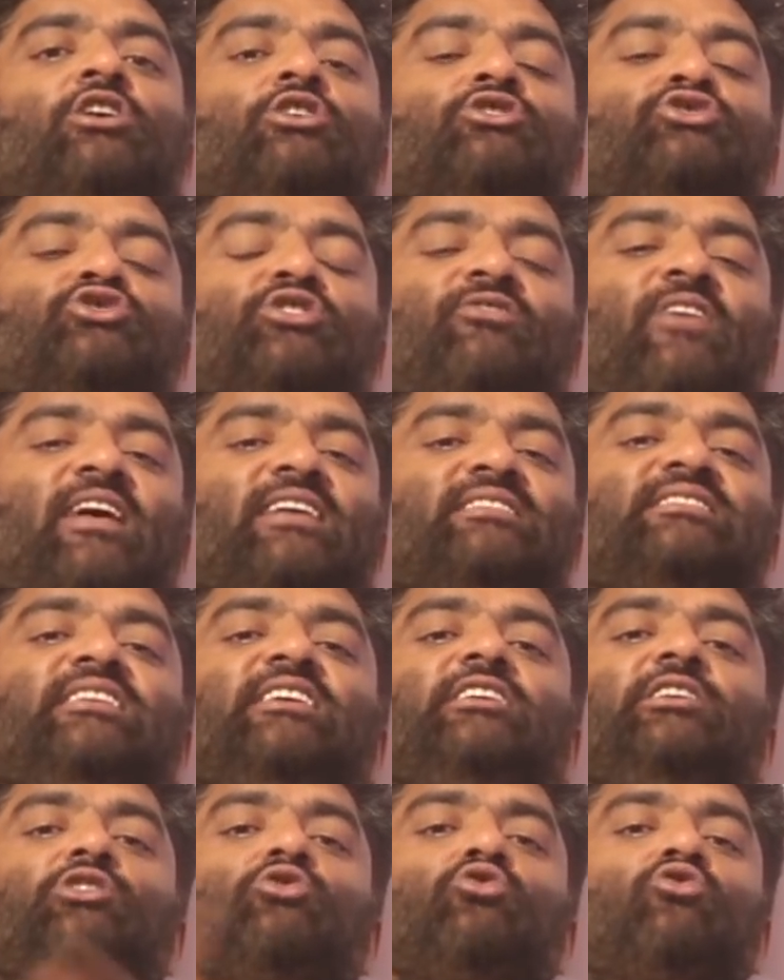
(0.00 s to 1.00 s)
So if I see
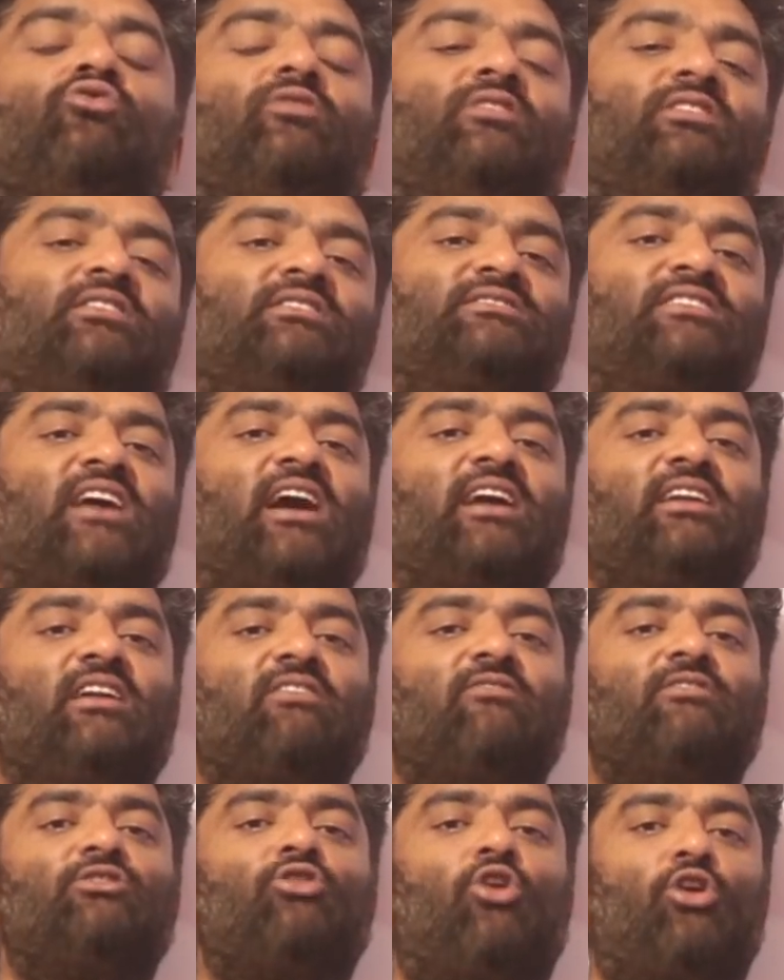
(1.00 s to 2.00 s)
new words starting
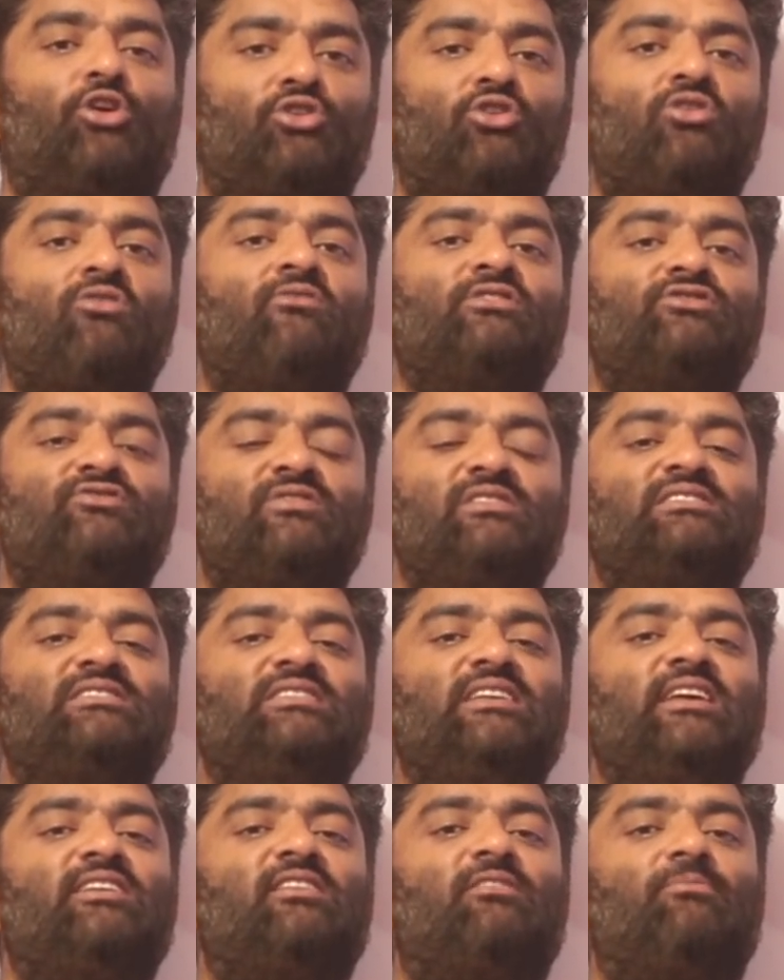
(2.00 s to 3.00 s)
with auto, which we'll
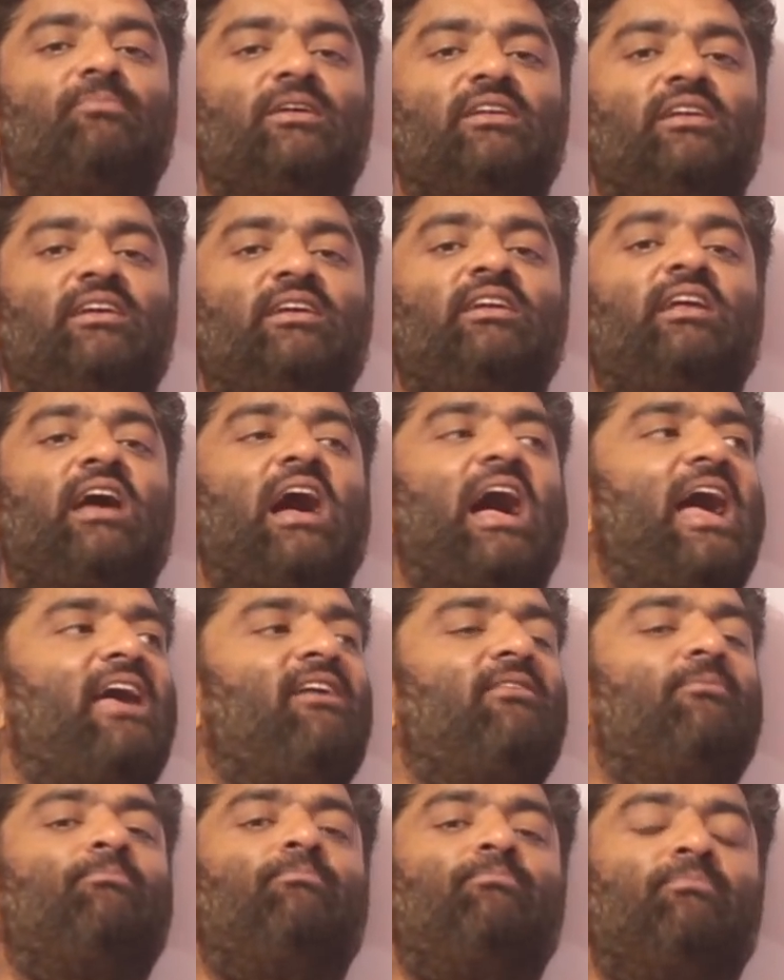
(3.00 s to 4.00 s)
see in a minute,
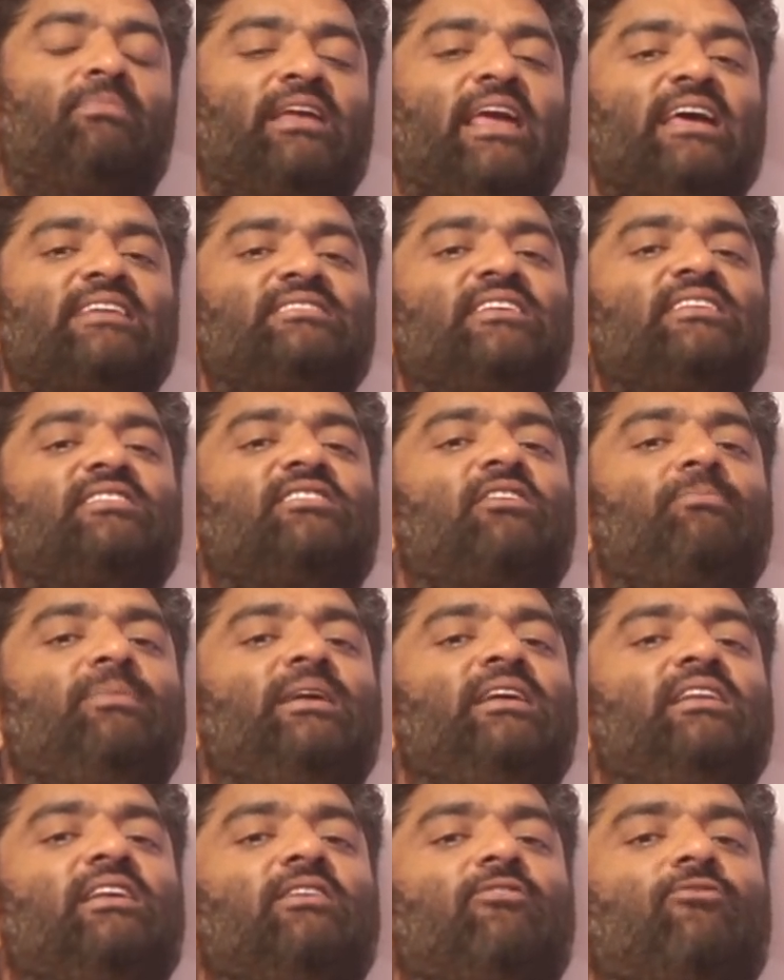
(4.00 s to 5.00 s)
I'm guessing the
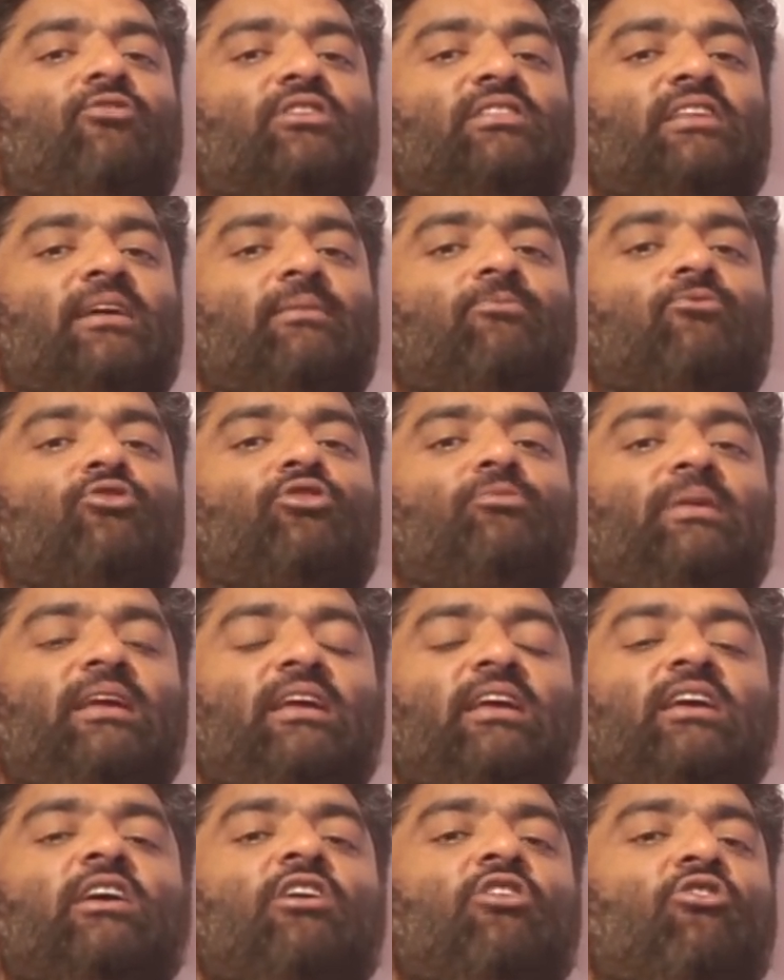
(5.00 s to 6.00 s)
meaning for them would
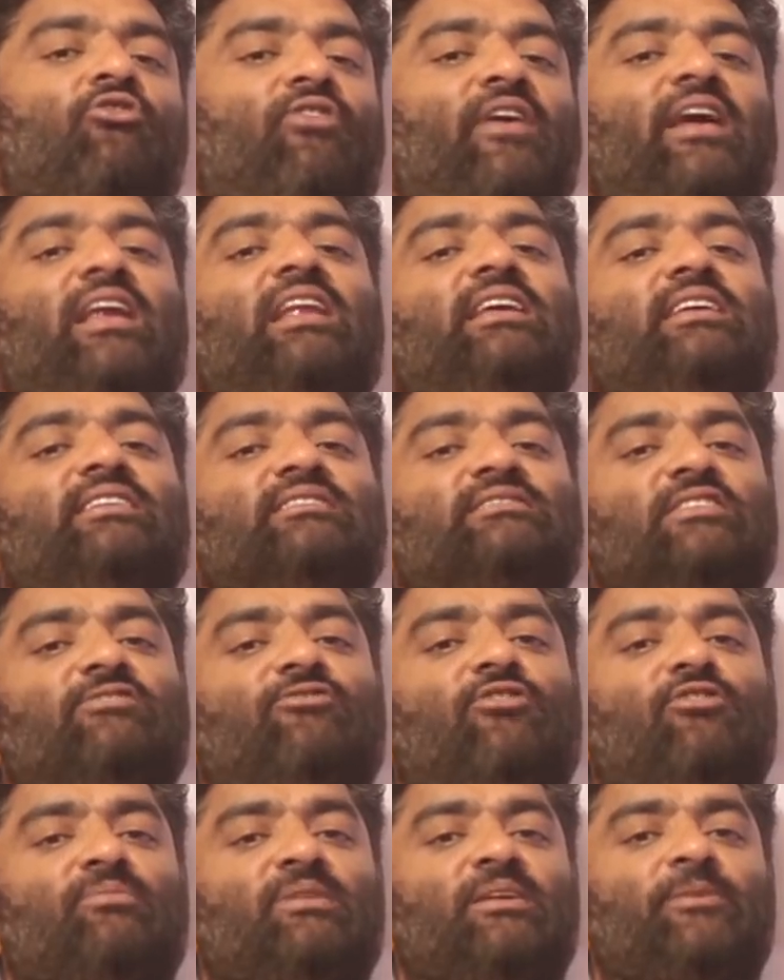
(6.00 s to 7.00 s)
be fairly easy
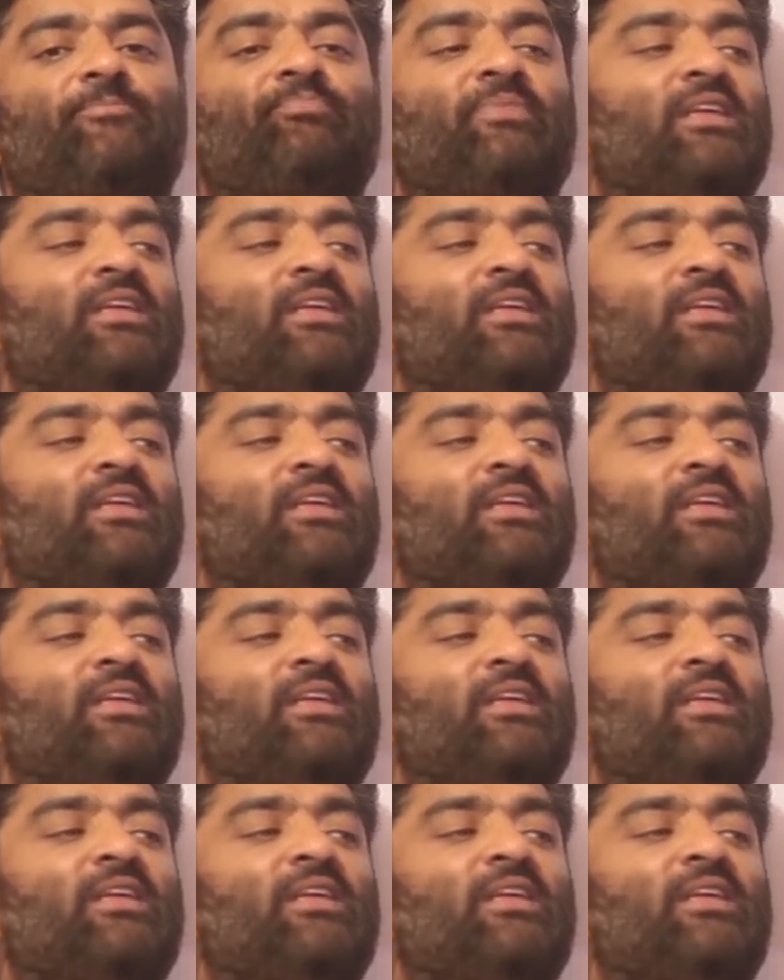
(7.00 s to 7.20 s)
for me.